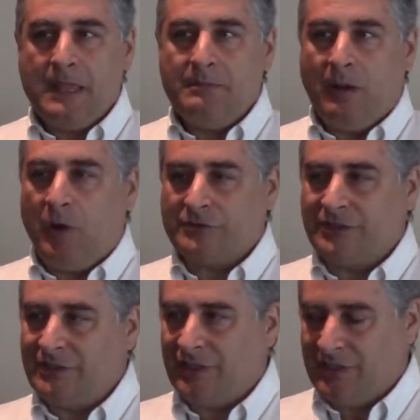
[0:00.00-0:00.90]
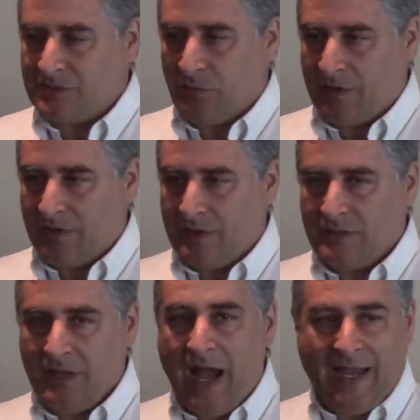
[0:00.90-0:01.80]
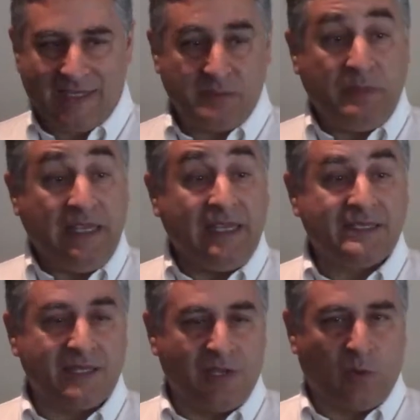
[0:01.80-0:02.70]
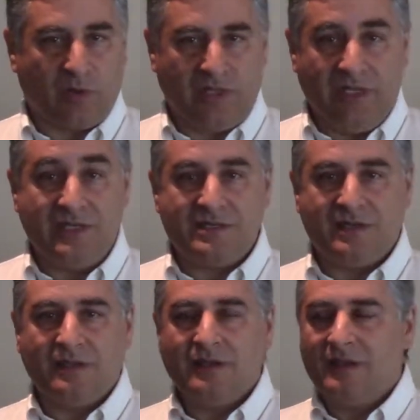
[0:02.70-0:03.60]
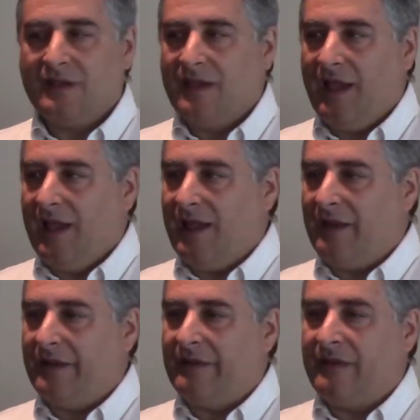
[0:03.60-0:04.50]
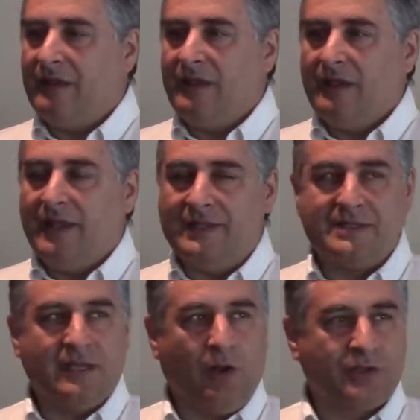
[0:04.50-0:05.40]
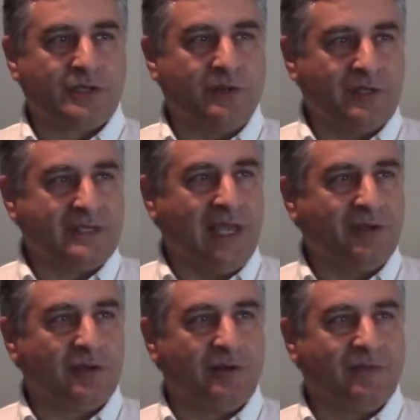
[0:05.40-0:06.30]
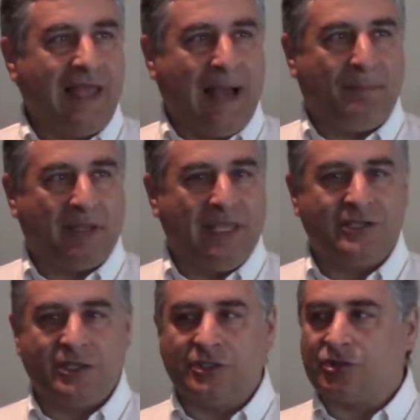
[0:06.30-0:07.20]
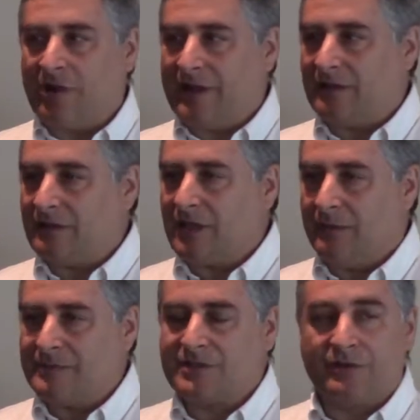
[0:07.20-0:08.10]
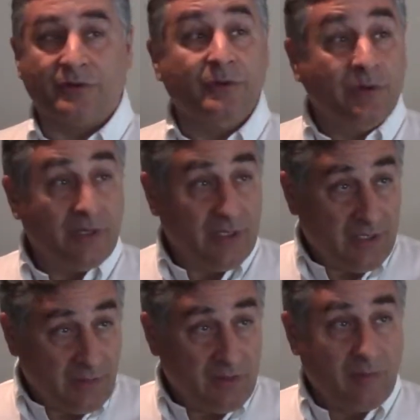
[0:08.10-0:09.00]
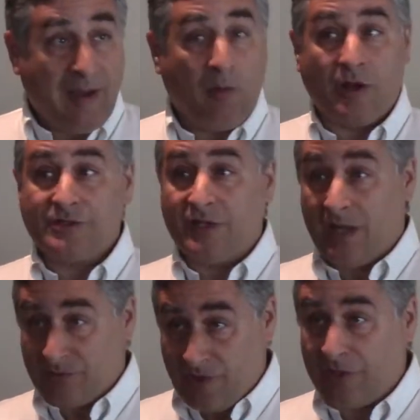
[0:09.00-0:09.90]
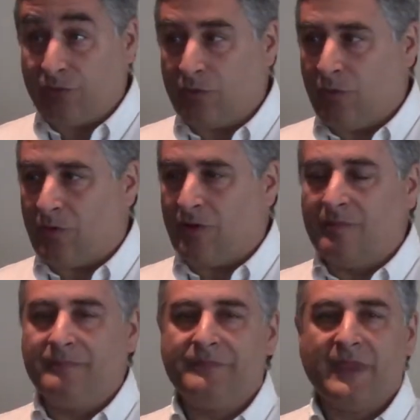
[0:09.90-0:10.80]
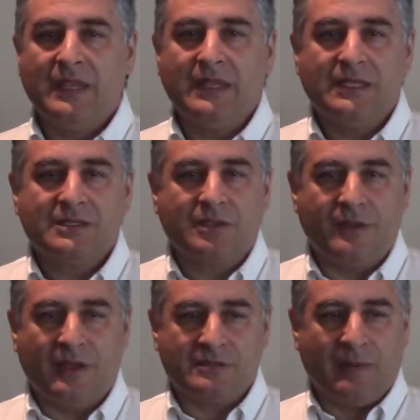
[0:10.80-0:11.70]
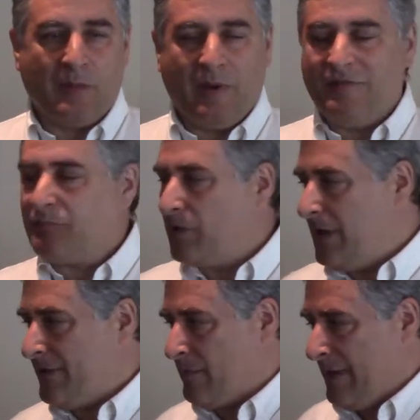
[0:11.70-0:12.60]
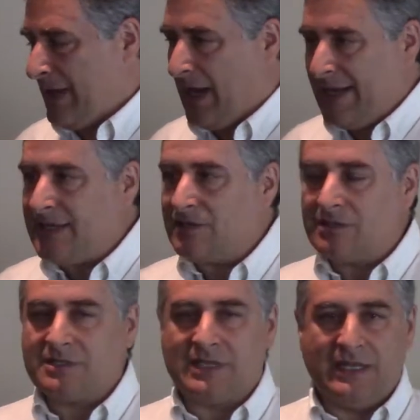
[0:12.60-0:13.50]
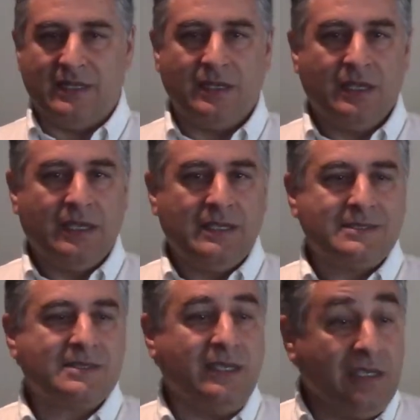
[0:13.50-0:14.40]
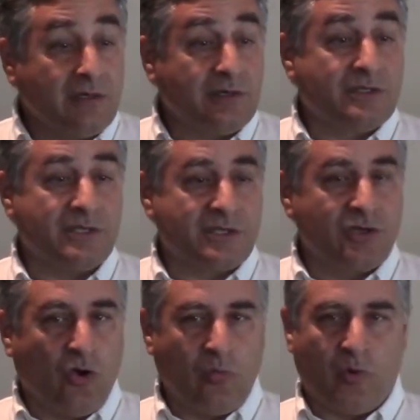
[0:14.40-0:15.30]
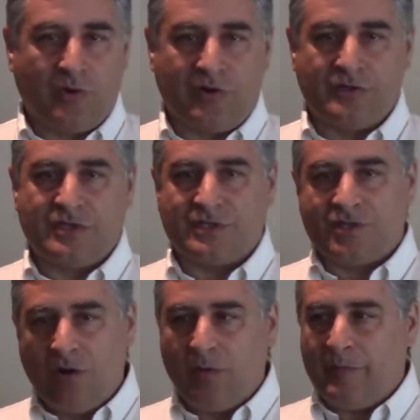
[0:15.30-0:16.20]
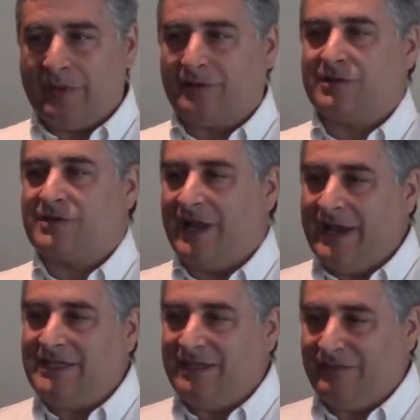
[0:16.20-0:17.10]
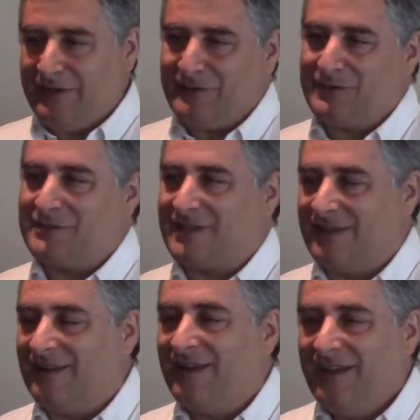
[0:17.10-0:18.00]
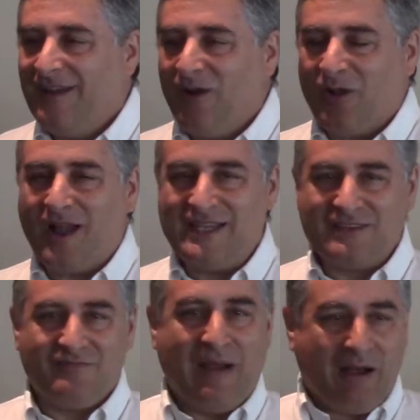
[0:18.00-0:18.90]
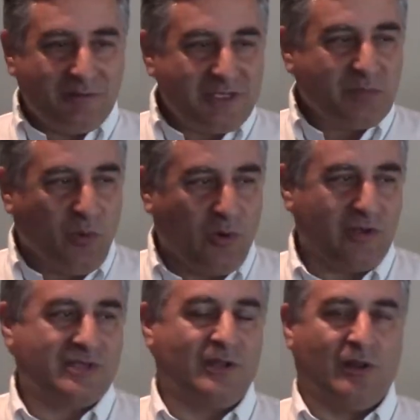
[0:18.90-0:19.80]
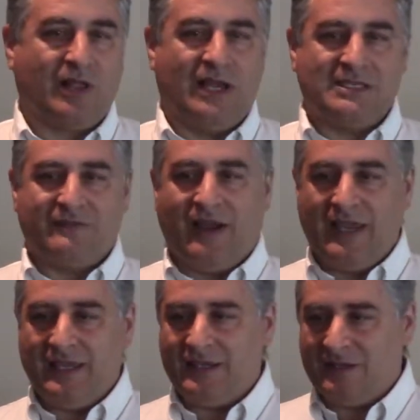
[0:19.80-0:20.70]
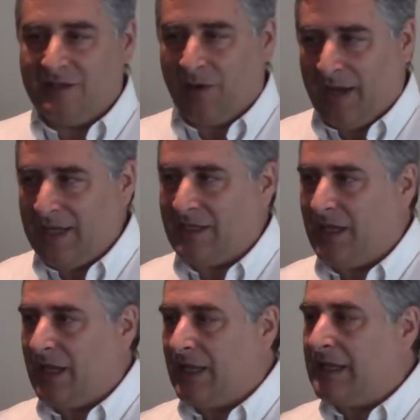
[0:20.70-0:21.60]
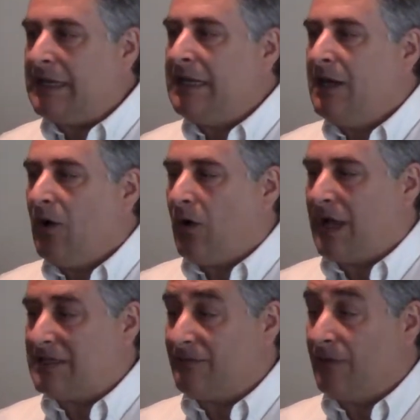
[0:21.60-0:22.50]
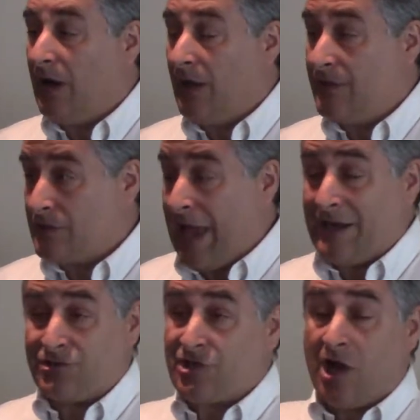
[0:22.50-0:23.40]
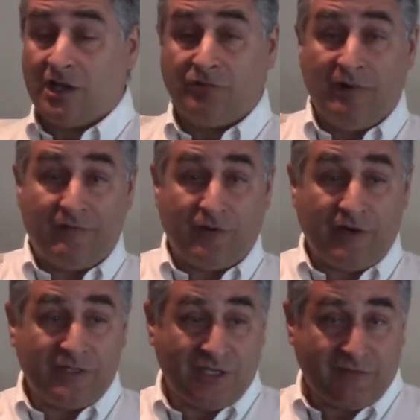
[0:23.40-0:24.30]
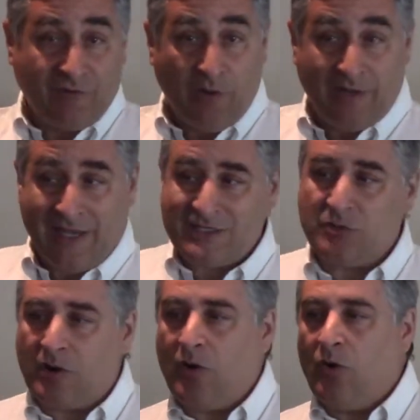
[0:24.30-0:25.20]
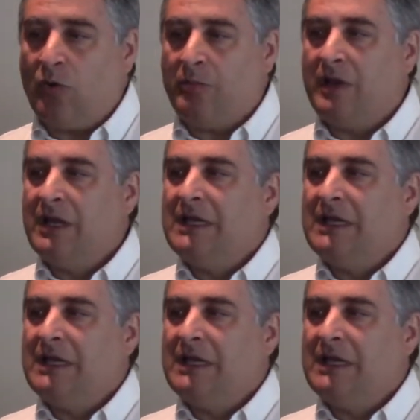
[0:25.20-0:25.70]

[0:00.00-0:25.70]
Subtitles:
Mount Washington is one of the highest peaks in the Northeast, and it's also the center of the Appalachian Trail, comes through the Mount Washington, comes right through Gorham. So as my wife prayed, there are many hikers and skiers and snowboarders and snowmobilers and ATVers and all kinds of mountain sports and all kinds of hiking and all kinds of, there's the Androscoggin River is just flowing next to our home.